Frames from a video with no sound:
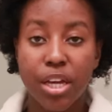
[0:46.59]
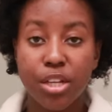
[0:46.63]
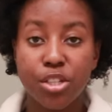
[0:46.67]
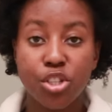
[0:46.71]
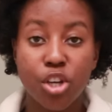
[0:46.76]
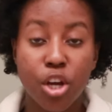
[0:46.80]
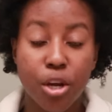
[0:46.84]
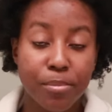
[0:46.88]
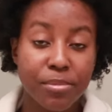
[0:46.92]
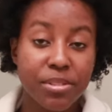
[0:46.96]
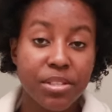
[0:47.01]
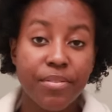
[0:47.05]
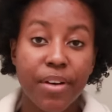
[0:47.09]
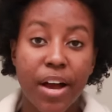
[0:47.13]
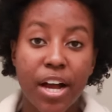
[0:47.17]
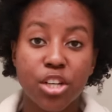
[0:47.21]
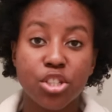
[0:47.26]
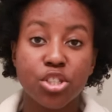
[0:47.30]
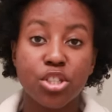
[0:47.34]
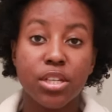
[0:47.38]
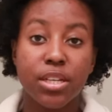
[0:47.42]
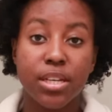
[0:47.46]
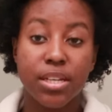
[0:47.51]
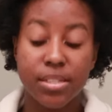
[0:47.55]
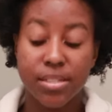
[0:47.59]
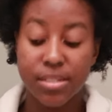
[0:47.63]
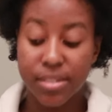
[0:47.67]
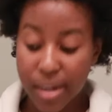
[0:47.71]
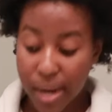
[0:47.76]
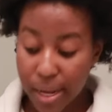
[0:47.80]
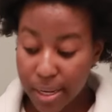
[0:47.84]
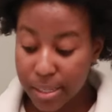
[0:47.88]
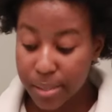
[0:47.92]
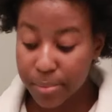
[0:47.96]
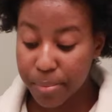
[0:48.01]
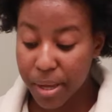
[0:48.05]
In terms of actually
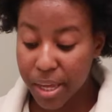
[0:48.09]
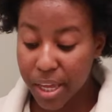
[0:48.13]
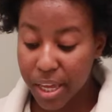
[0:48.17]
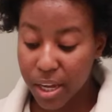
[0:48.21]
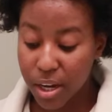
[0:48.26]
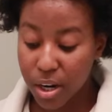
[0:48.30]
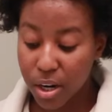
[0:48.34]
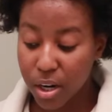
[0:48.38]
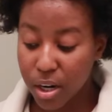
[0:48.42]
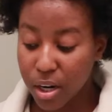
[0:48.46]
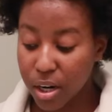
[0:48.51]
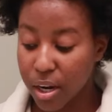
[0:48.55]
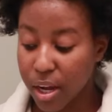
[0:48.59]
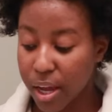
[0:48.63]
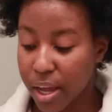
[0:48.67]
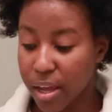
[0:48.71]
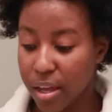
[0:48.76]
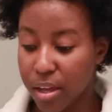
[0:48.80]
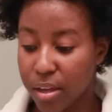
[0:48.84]
styling my hair